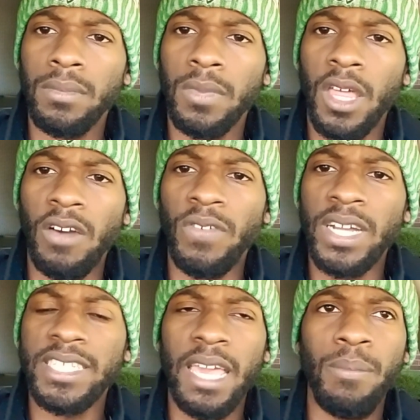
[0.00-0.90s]

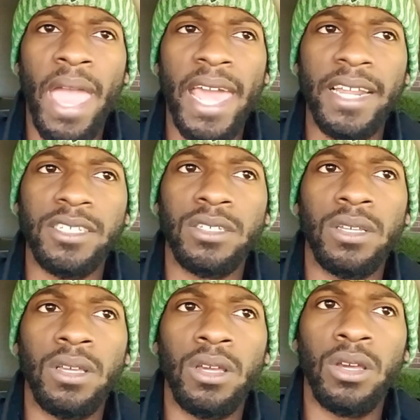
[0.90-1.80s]
Avonte Maddox.
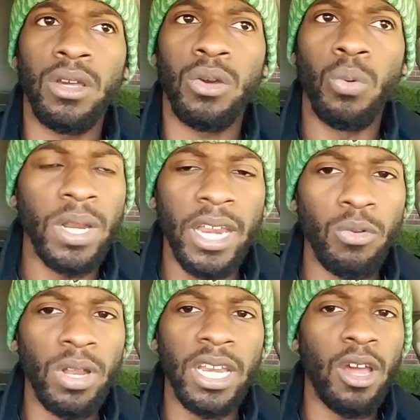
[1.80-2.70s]
We didn't
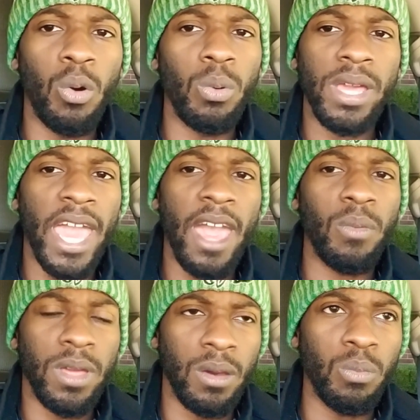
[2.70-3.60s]
really know what we had
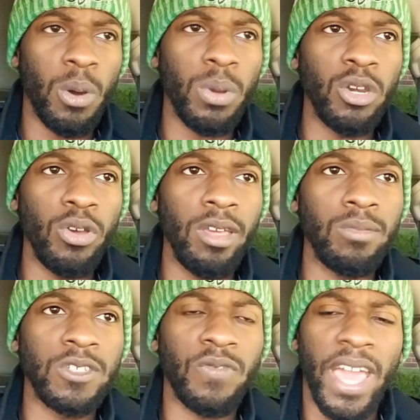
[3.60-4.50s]
with him, but we knew he
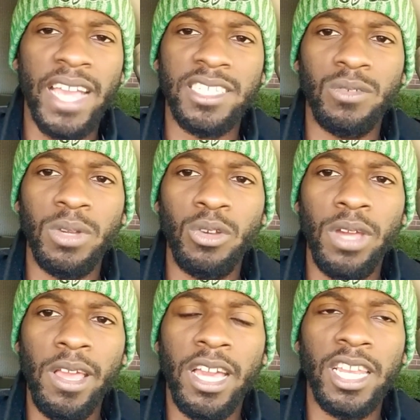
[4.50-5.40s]
was fast and we knew
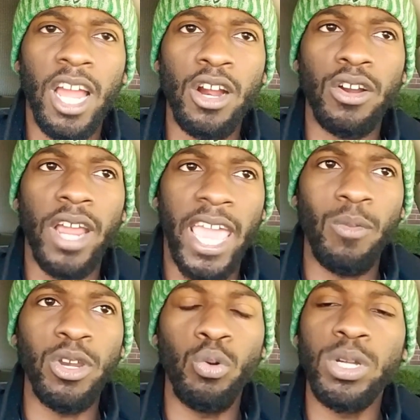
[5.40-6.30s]
he could learn, and
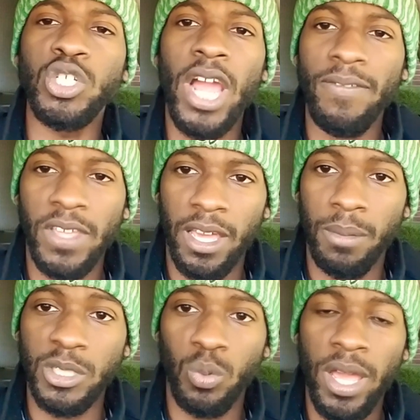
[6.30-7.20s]
we knew we drafted
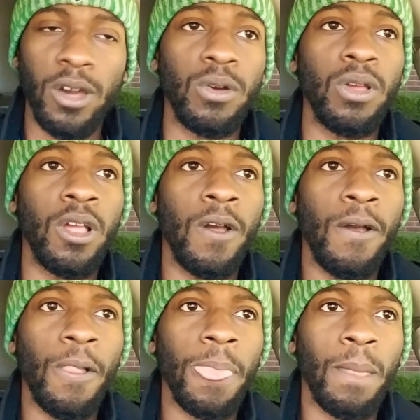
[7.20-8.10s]
as well.
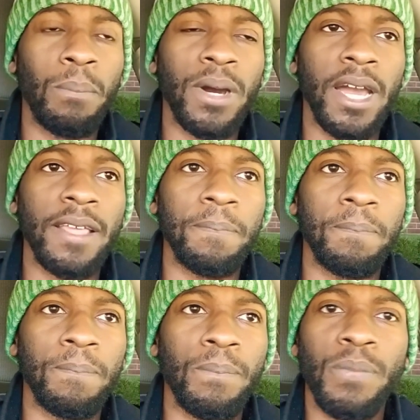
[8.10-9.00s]
But
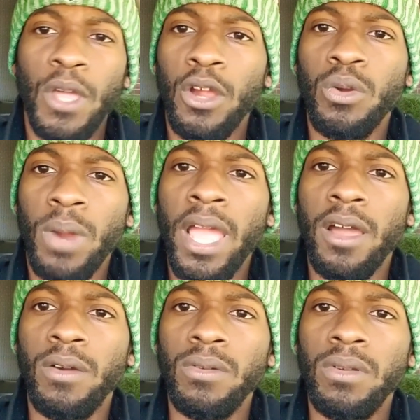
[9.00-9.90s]
third round.